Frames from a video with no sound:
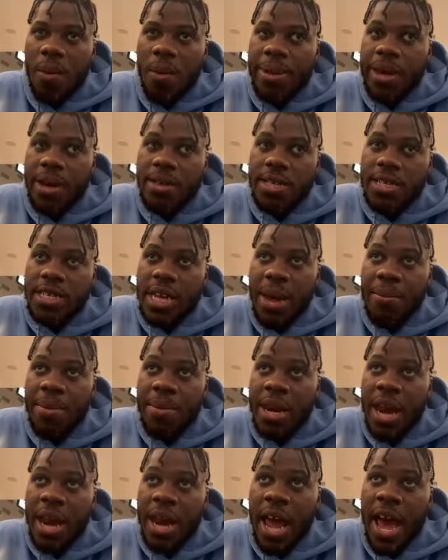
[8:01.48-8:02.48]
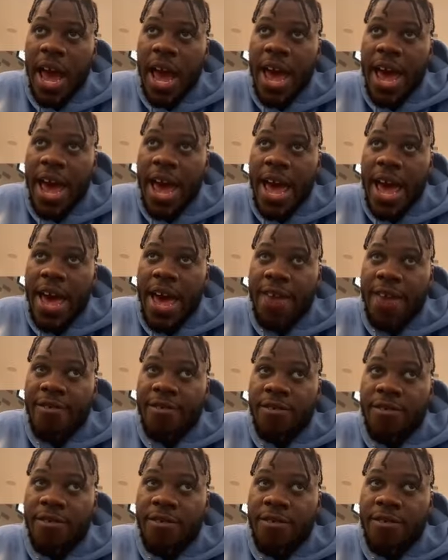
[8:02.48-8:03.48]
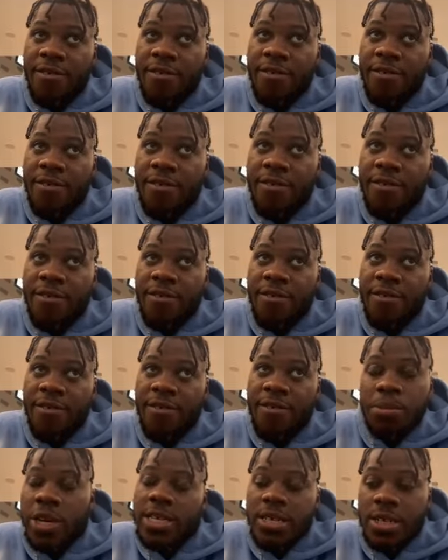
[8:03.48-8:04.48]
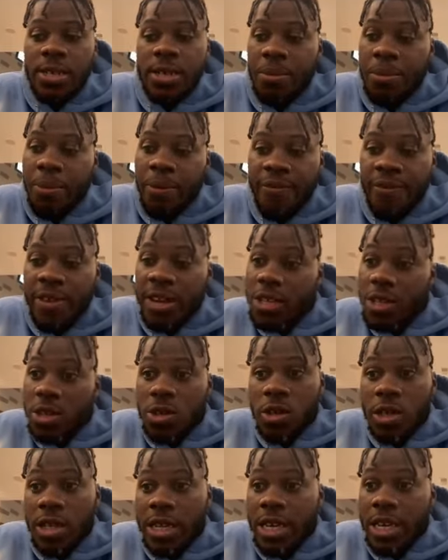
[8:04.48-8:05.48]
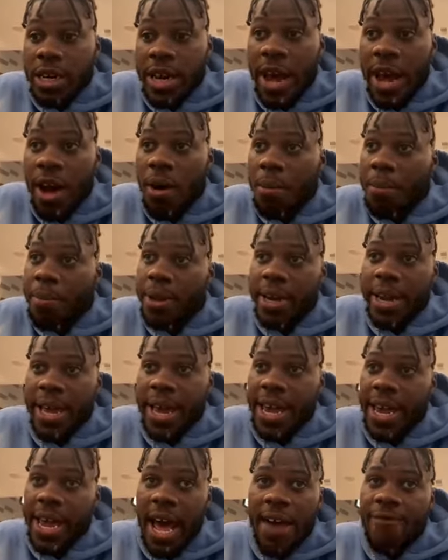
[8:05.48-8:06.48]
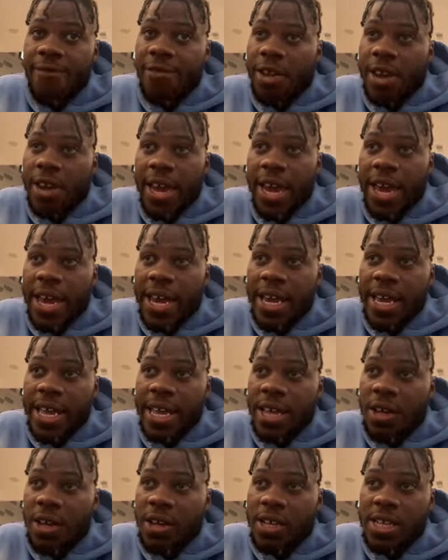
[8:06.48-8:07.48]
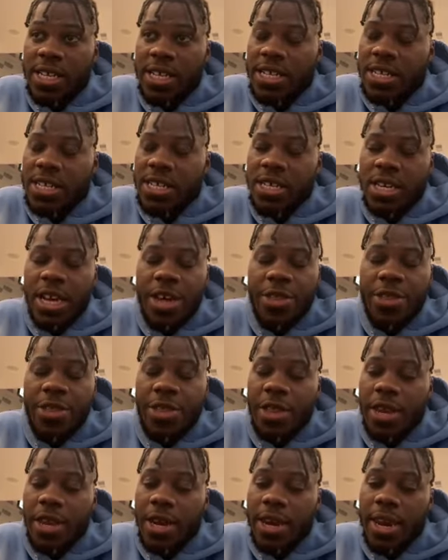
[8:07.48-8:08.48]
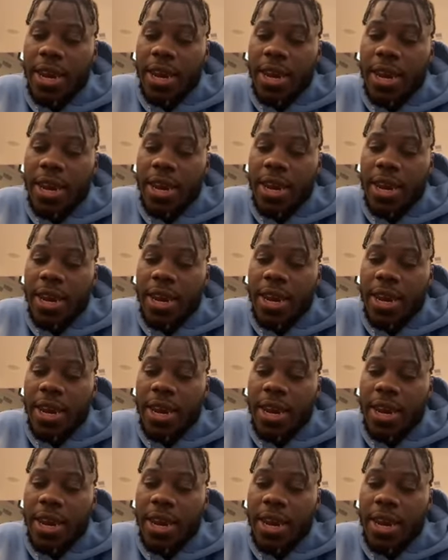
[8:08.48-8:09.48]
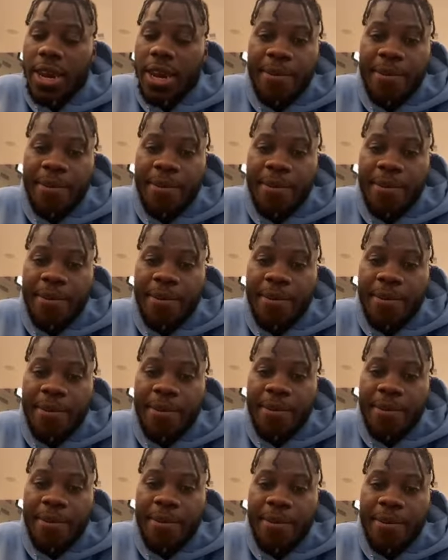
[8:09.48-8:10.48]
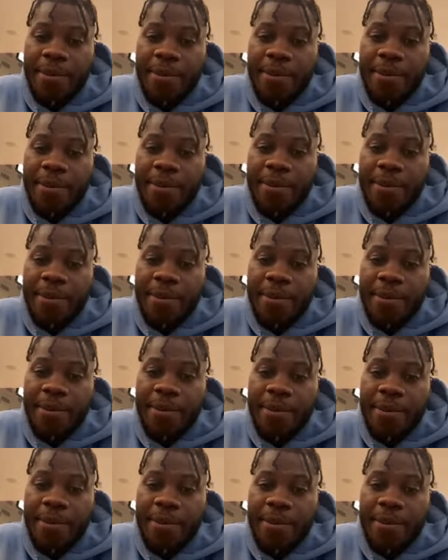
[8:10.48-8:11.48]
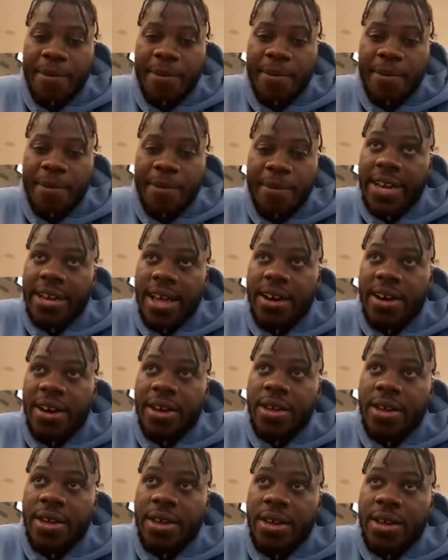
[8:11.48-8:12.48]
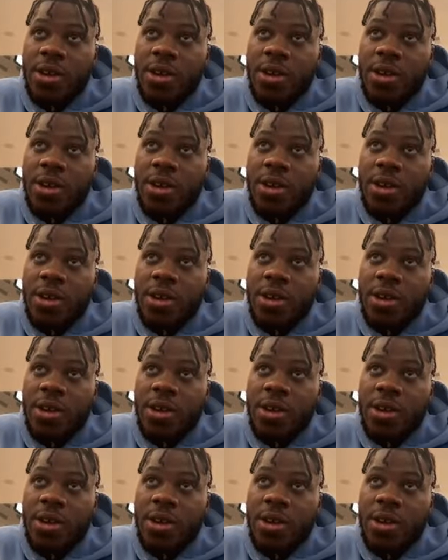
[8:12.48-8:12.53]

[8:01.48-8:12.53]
be honest. I mean, I haven't played. I'm transitioning to professional league now, but like I feel like it's nothing like that college environment, man. Like it's literally insane. Like